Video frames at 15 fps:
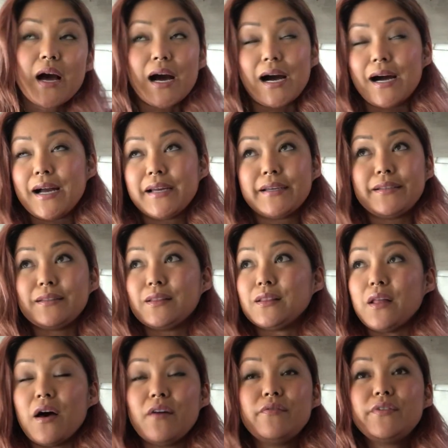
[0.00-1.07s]
I
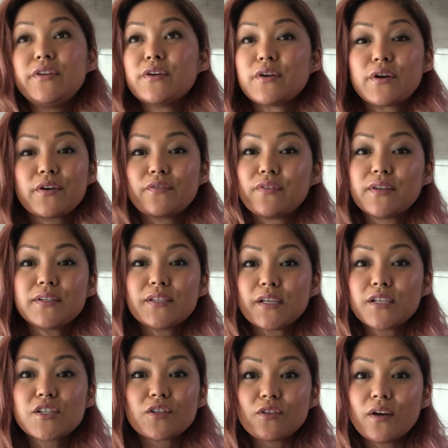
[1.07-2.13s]
loved her
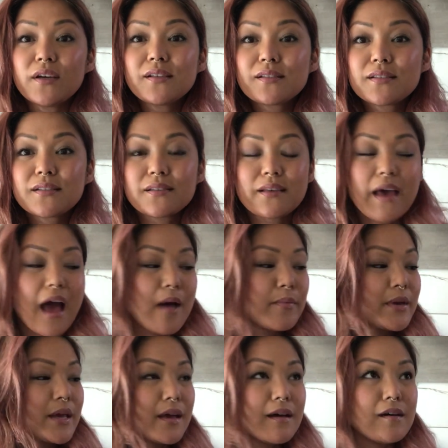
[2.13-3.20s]
vintage looks.
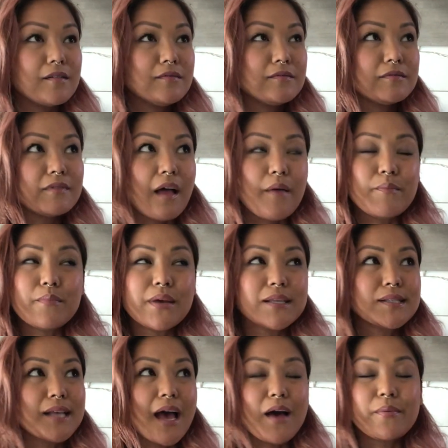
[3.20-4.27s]
Abigail, I
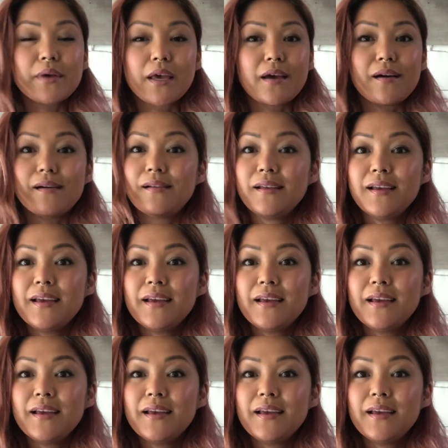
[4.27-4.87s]
miss Abigail.